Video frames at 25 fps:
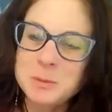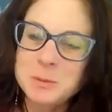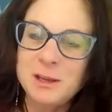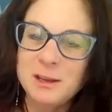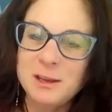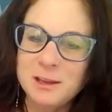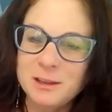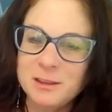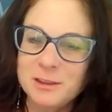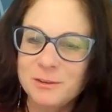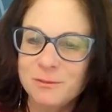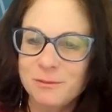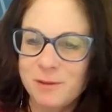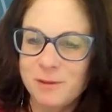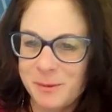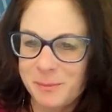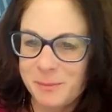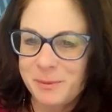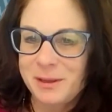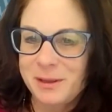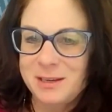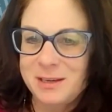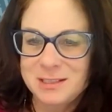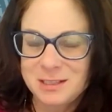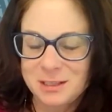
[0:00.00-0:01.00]
being in the right
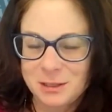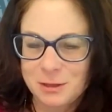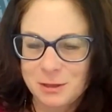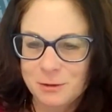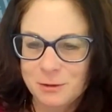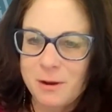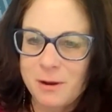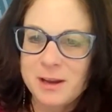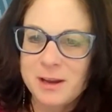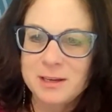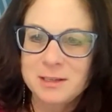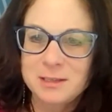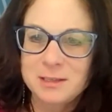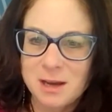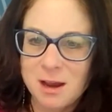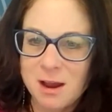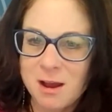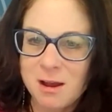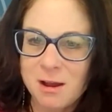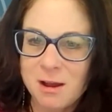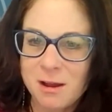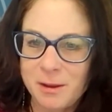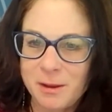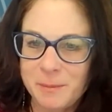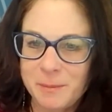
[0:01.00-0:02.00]
place at the right
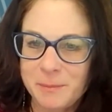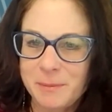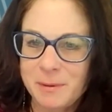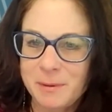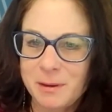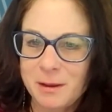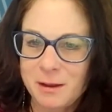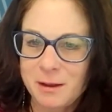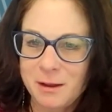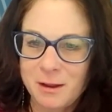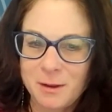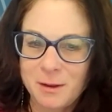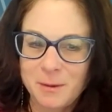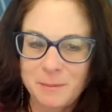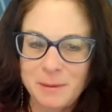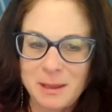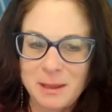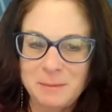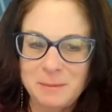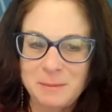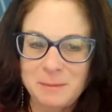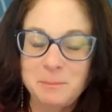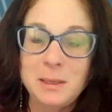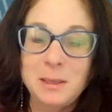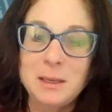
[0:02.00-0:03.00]
time,
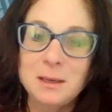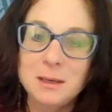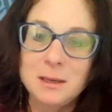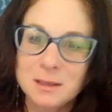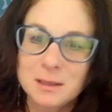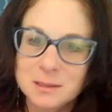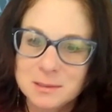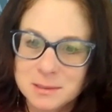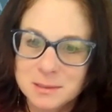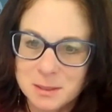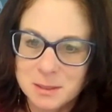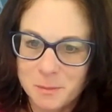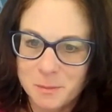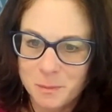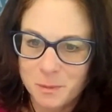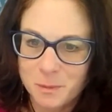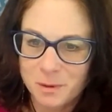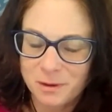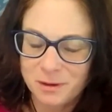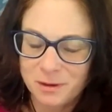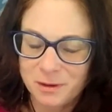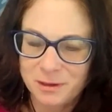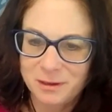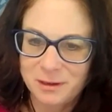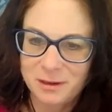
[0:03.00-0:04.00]
and meeting
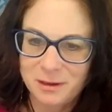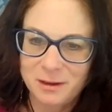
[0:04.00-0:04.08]
someone